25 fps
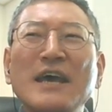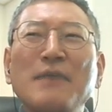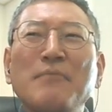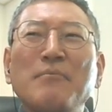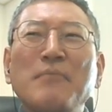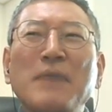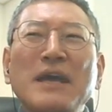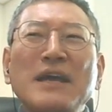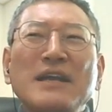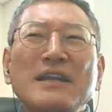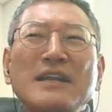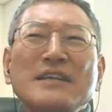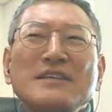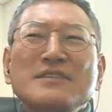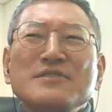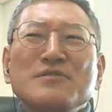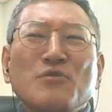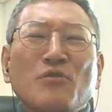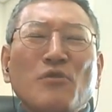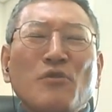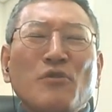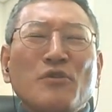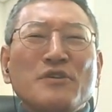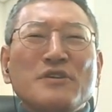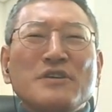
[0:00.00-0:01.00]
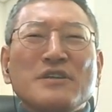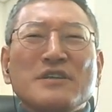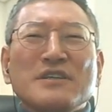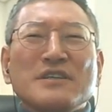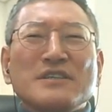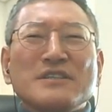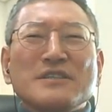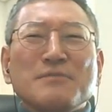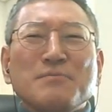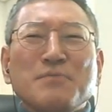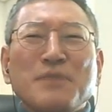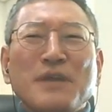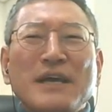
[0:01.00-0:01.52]
may distort the
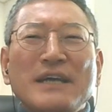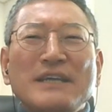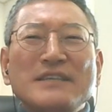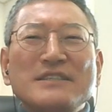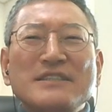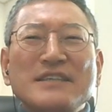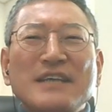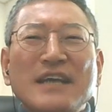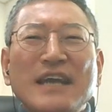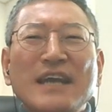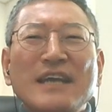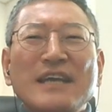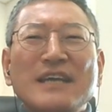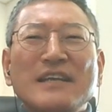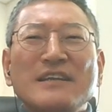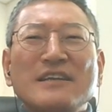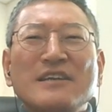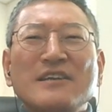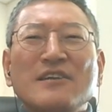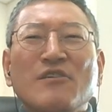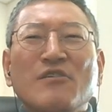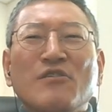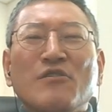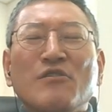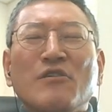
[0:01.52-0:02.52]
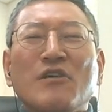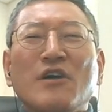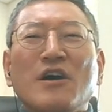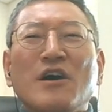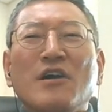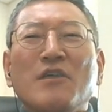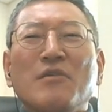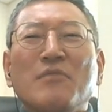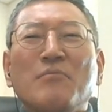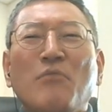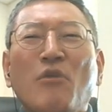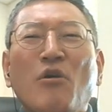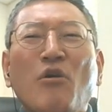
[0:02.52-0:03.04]
supply chain, you
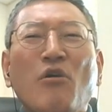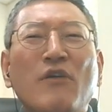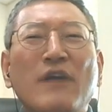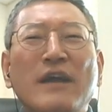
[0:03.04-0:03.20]
know, more